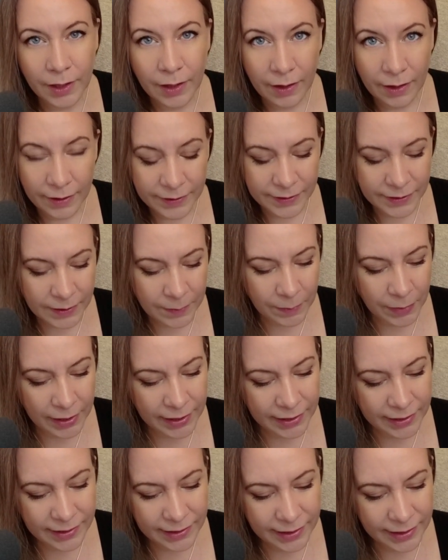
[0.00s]
Her
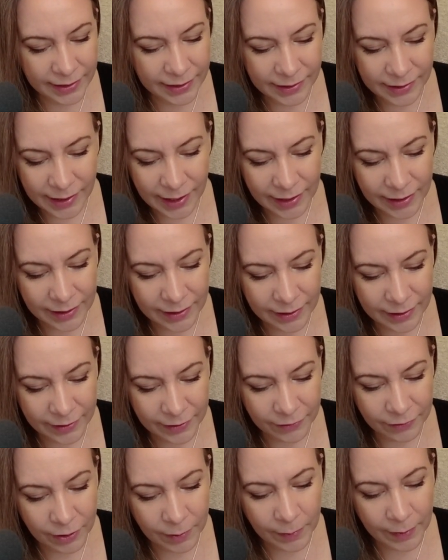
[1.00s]
spicy scent
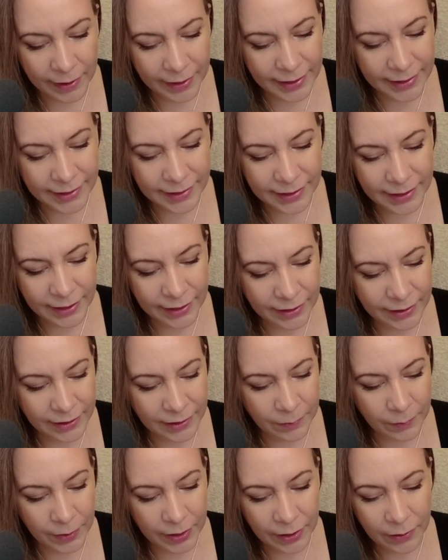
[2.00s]
reminds you
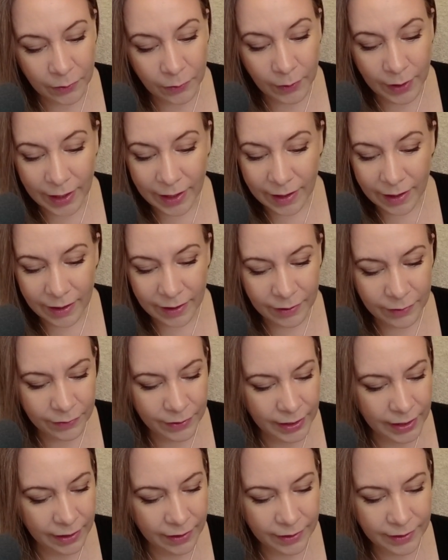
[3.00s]
to be aware of
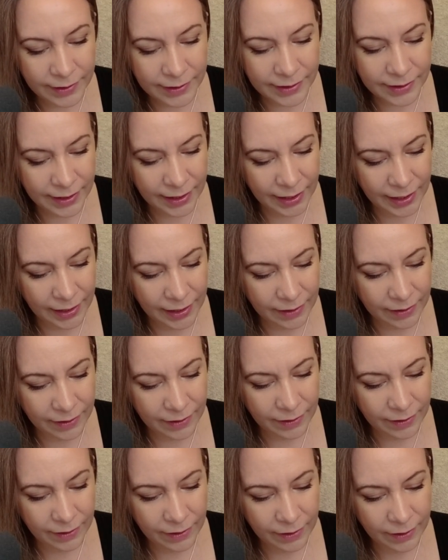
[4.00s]
the unseen,
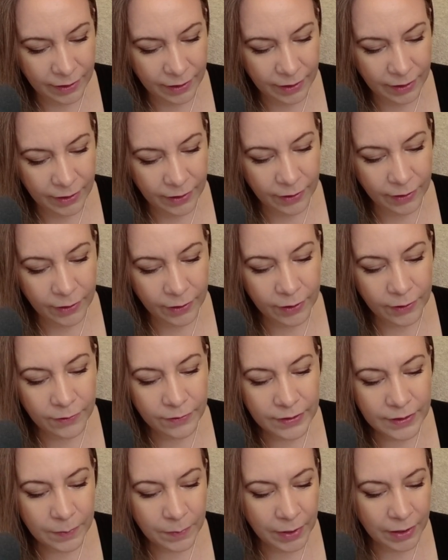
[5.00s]
of
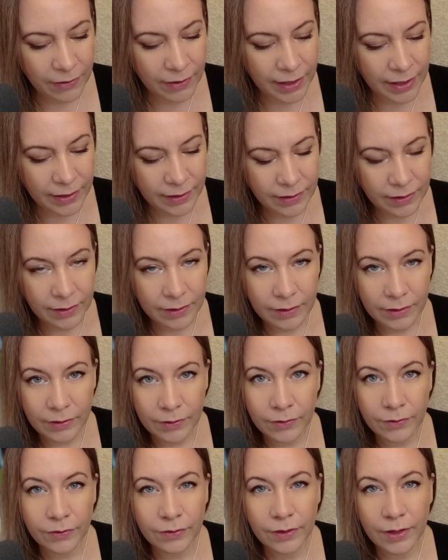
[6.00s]
spirit
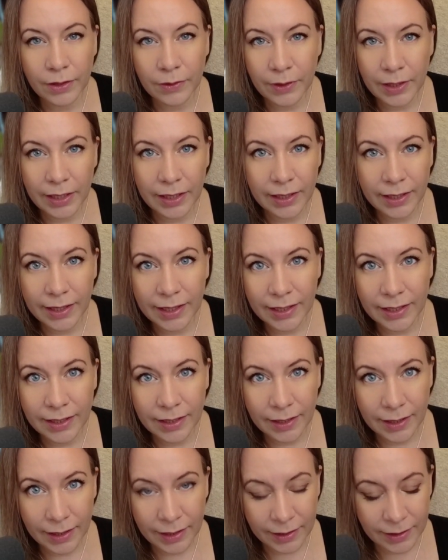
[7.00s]
flowing
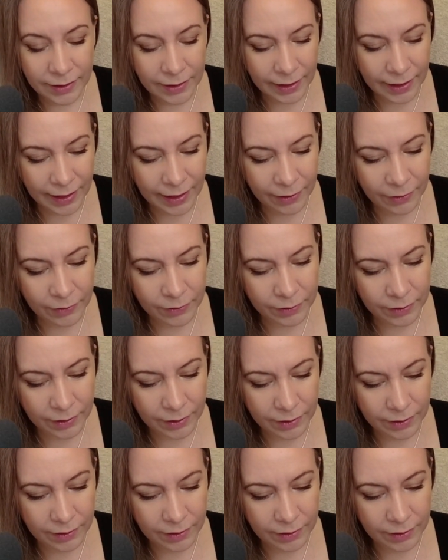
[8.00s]
in and out.